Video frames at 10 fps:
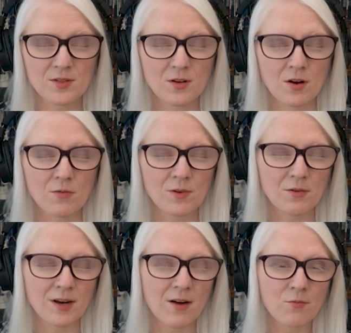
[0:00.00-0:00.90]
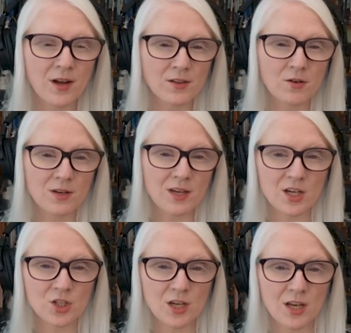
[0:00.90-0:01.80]
So we were at one
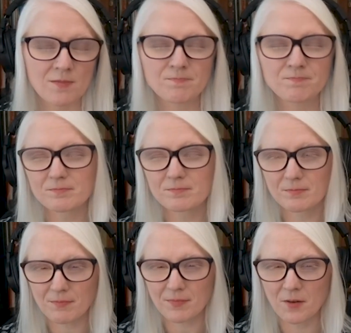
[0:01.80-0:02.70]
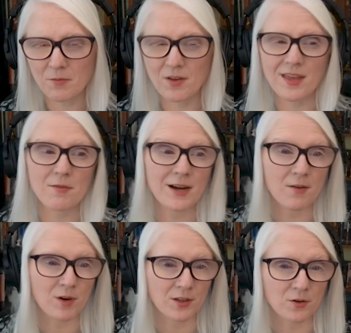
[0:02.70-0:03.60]
location. Well, they were at
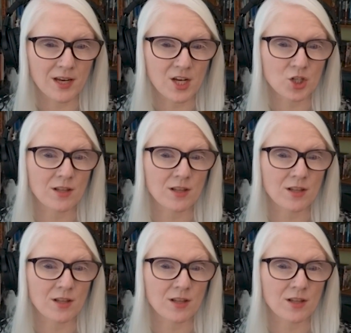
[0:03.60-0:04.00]
one location.